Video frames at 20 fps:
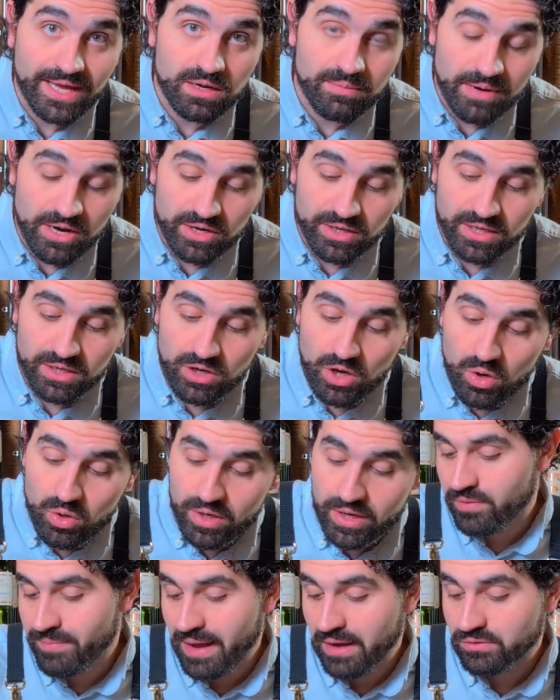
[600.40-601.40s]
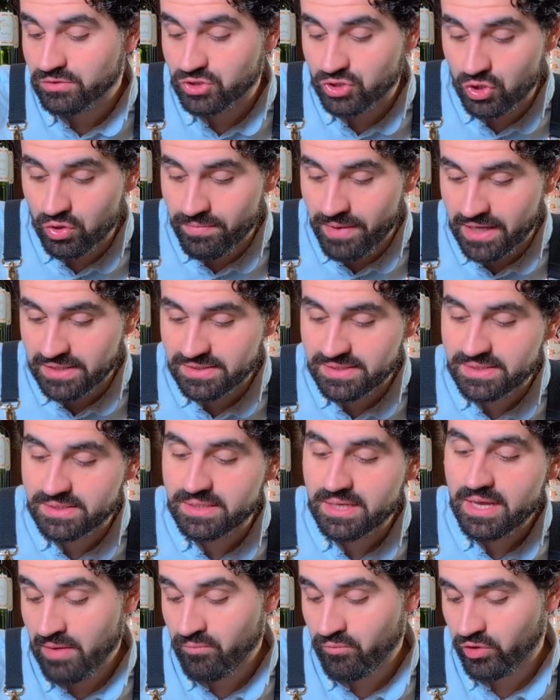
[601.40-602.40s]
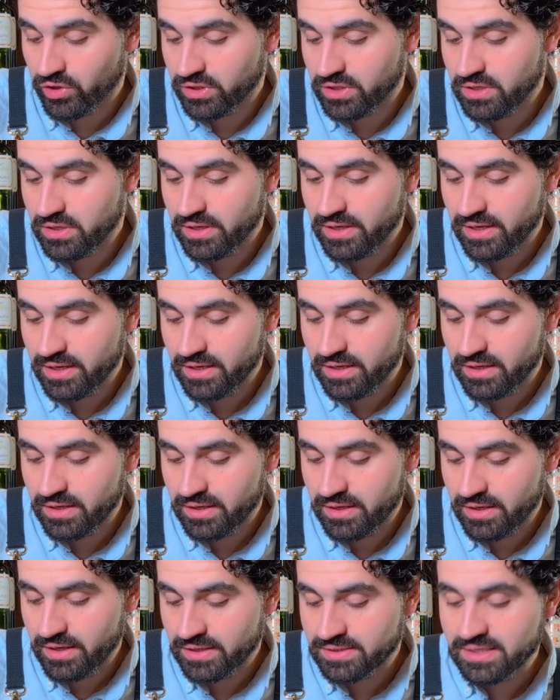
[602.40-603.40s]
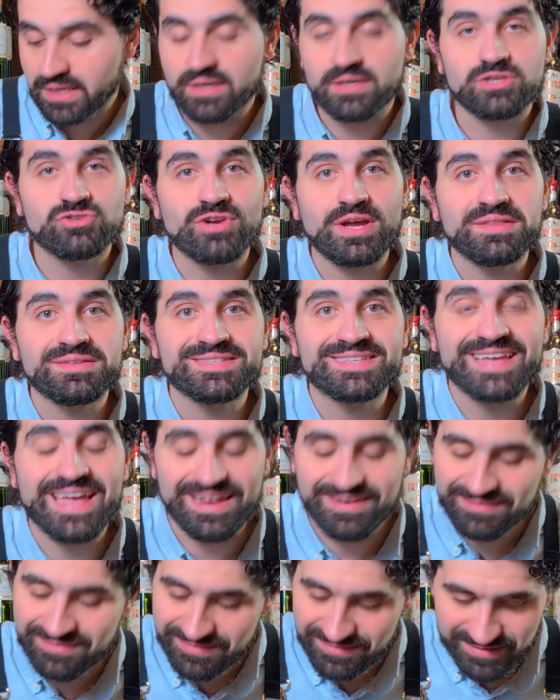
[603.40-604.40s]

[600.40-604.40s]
and American oak for about 2 months. I'm really excited to try this again.